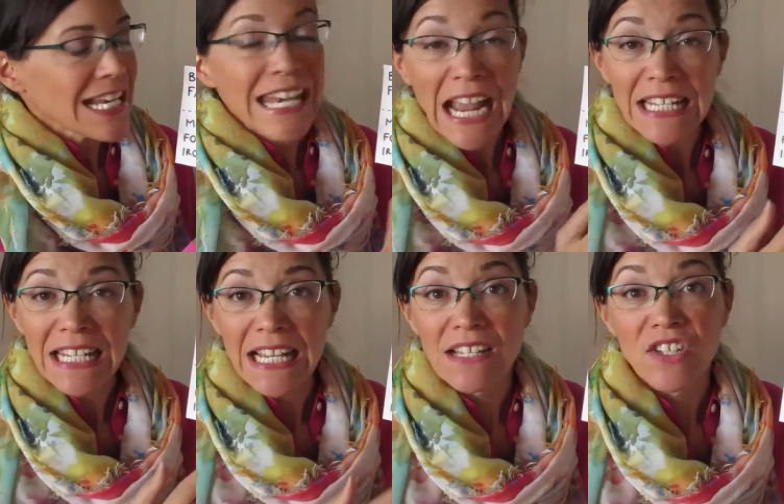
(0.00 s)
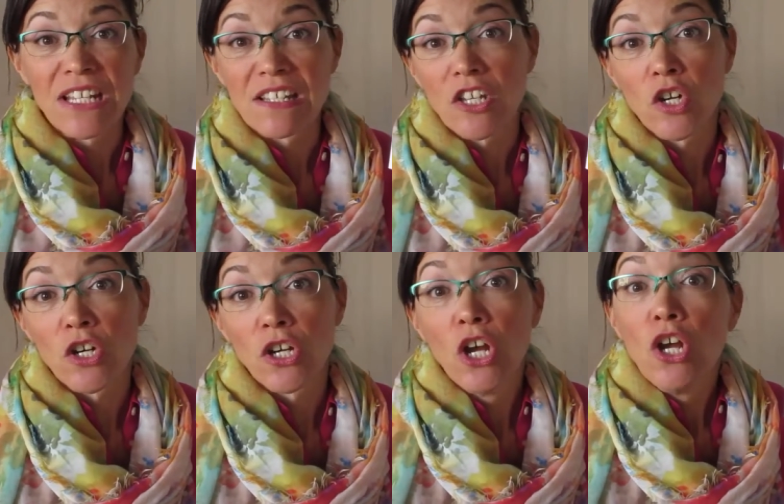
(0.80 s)
90 is
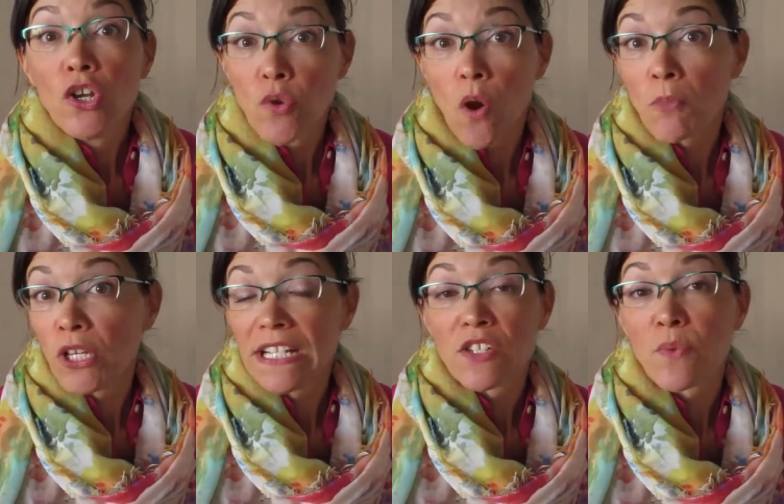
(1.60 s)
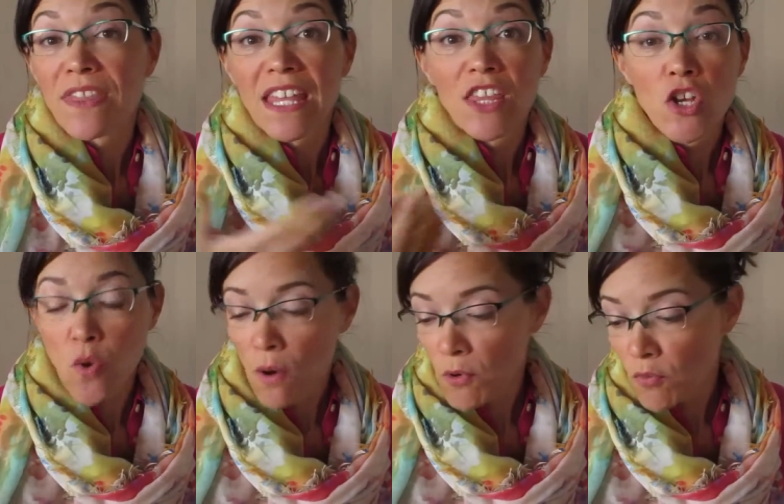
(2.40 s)
considered normal. It is within the
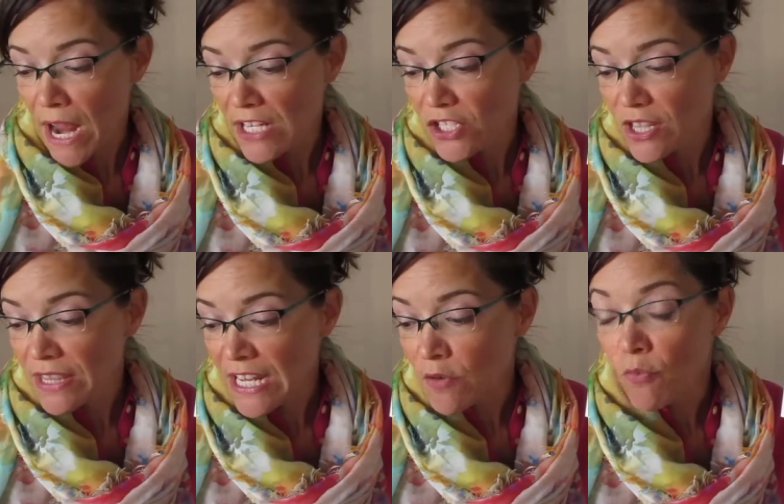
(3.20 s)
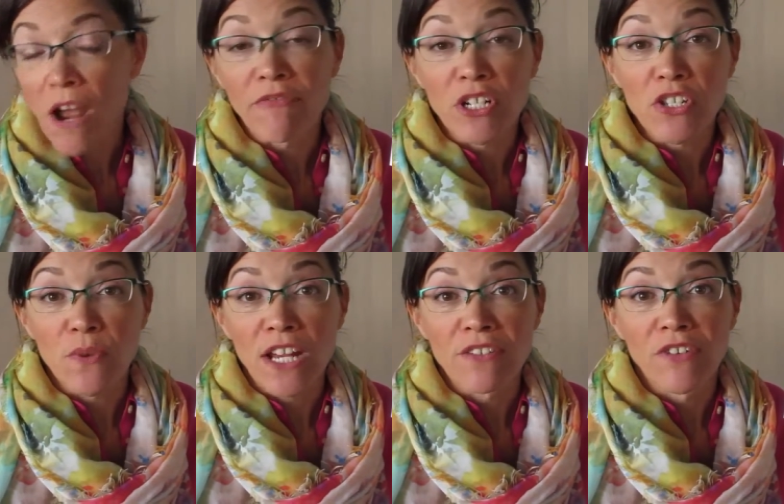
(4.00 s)
normal range. The reference
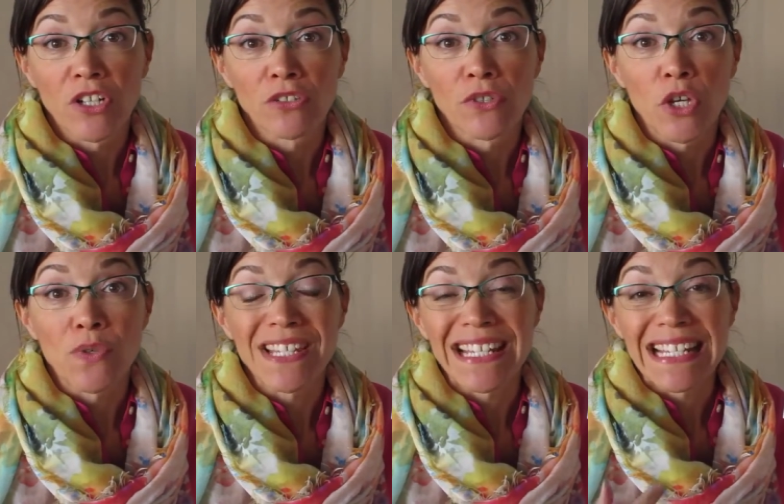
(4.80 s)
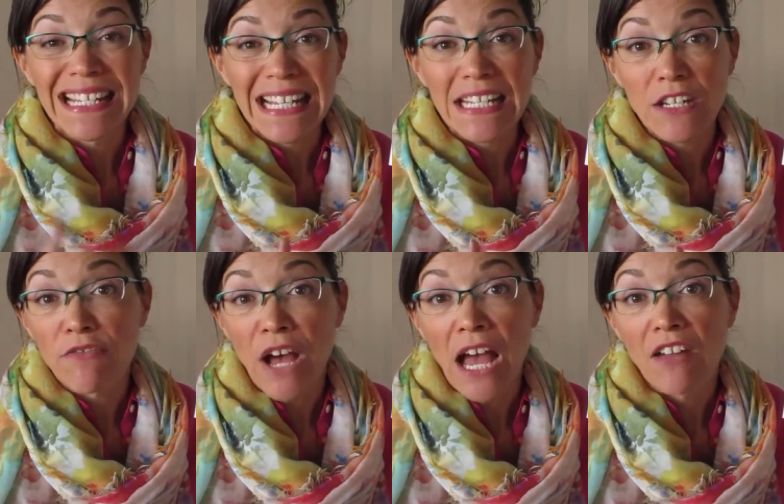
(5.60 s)
range for glucose is
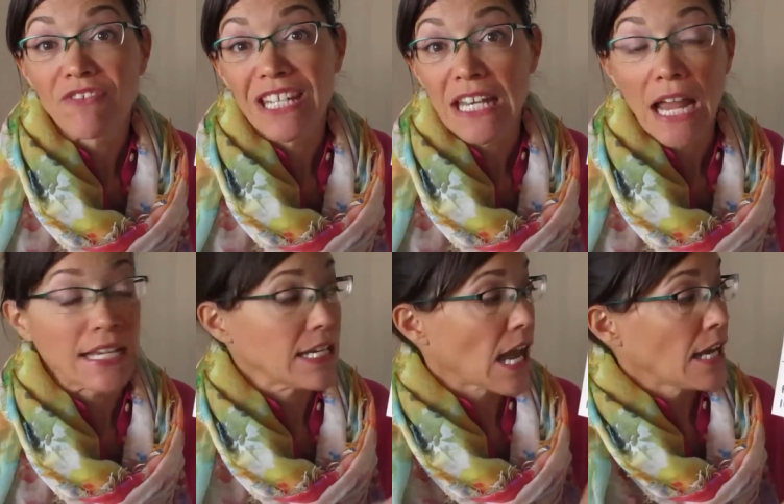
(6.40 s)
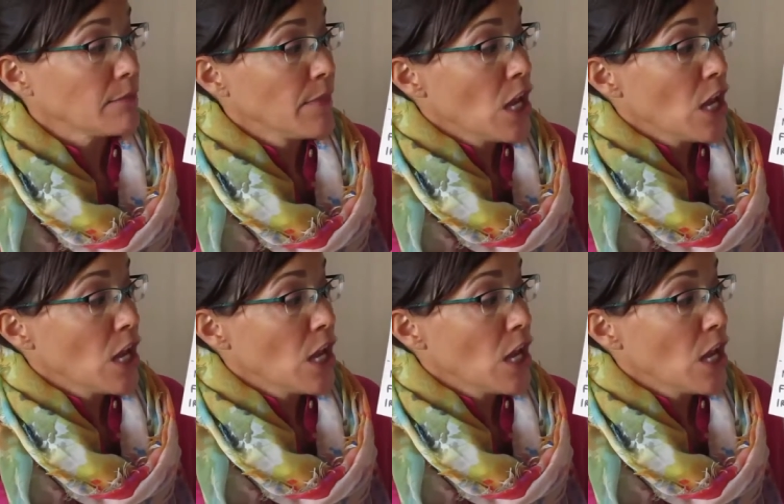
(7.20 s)
65 to 99.